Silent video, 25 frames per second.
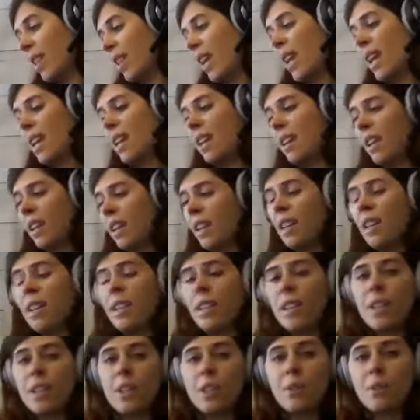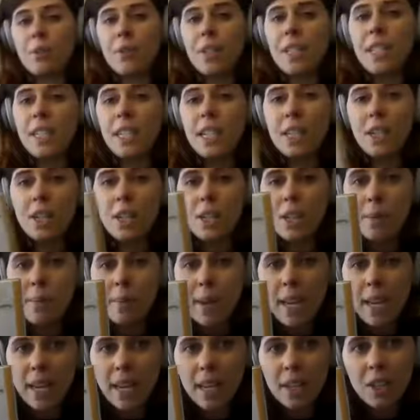Okay, there's a
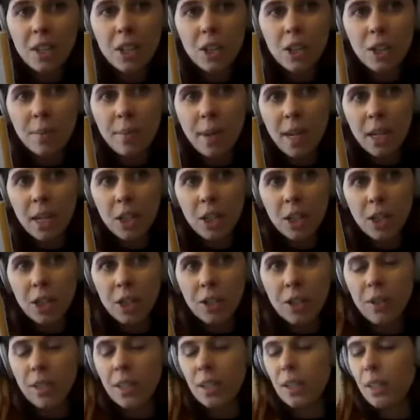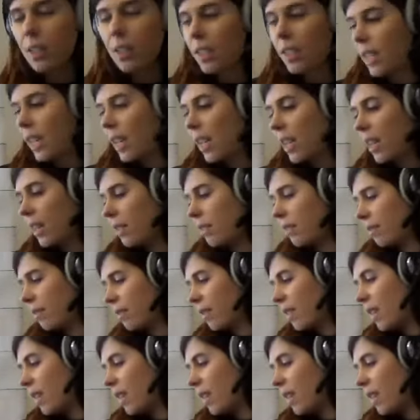reteaching page to make sure you understand.